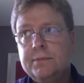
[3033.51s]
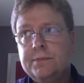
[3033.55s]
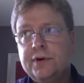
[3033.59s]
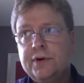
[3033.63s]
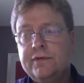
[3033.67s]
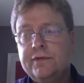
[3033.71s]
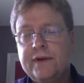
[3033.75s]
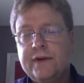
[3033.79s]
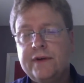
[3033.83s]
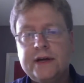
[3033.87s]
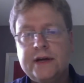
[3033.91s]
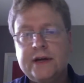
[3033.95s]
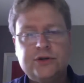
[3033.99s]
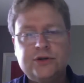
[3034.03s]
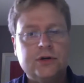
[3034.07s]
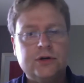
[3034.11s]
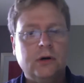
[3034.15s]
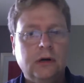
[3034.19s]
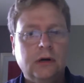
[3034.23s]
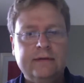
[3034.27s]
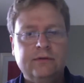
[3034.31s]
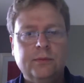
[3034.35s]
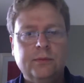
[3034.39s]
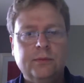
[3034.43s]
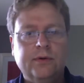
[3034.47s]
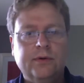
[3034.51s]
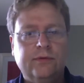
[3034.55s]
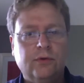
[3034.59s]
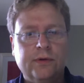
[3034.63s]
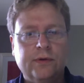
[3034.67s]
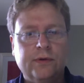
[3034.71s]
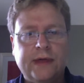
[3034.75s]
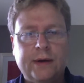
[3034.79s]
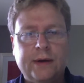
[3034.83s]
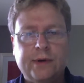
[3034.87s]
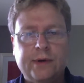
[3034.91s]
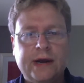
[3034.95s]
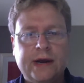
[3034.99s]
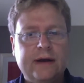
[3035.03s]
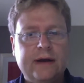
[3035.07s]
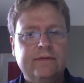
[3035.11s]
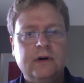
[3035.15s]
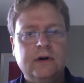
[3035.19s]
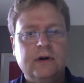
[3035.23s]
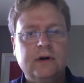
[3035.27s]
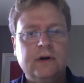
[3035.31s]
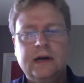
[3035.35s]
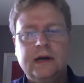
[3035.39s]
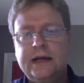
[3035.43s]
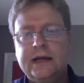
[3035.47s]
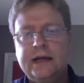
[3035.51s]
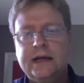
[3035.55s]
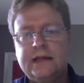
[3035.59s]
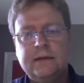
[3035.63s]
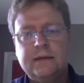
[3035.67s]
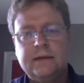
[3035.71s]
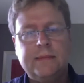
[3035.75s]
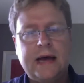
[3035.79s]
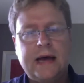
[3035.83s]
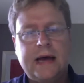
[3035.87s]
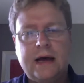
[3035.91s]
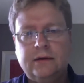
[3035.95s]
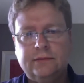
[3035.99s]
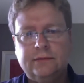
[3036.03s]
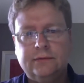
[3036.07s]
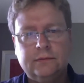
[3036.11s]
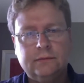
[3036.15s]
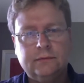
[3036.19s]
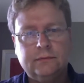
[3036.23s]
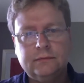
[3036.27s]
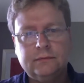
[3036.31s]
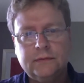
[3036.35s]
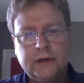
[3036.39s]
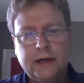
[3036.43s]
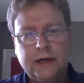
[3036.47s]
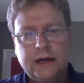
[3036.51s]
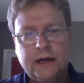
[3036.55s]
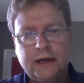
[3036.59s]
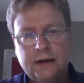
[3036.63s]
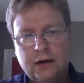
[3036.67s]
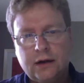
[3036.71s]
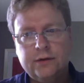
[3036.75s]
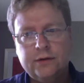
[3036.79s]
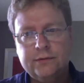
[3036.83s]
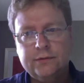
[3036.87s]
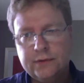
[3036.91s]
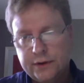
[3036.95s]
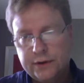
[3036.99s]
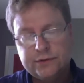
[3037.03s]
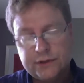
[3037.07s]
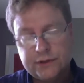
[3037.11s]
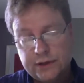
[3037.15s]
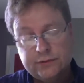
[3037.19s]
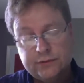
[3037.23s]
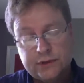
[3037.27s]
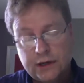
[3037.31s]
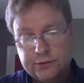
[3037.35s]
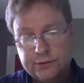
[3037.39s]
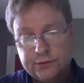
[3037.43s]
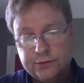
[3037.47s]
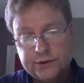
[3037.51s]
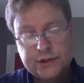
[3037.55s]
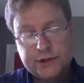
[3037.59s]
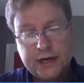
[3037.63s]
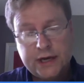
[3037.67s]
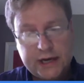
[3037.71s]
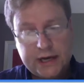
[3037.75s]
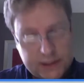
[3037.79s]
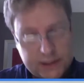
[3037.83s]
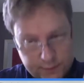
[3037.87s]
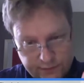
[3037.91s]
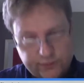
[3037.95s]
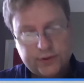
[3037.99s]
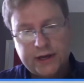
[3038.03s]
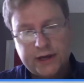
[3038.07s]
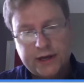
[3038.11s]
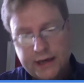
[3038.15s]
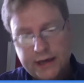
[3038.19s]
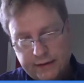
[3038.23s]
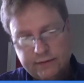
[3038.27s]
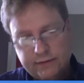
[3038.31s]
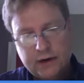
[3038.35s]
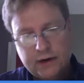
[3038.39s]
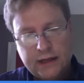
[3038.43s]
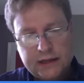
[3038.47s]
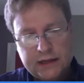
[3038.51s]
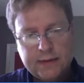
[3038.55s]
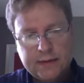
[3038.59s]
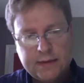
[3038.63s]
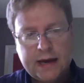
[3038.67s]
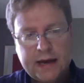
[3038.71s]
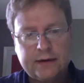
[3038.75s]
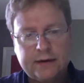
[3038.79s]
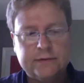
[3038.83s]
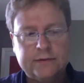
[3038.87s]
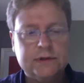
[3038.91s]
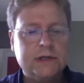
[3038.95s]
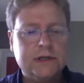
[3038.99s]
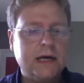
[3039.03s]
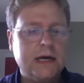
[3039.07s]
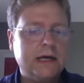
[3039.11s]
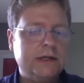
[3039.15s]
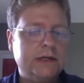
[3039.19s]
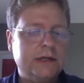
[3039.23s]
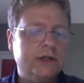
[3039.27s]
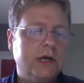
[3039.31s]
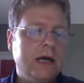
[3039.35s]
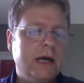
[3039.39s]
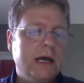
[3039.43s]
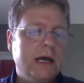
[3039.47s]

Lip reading: professional level before they would ever let them out on. It was a literal stage before they'd ever let them out on stage.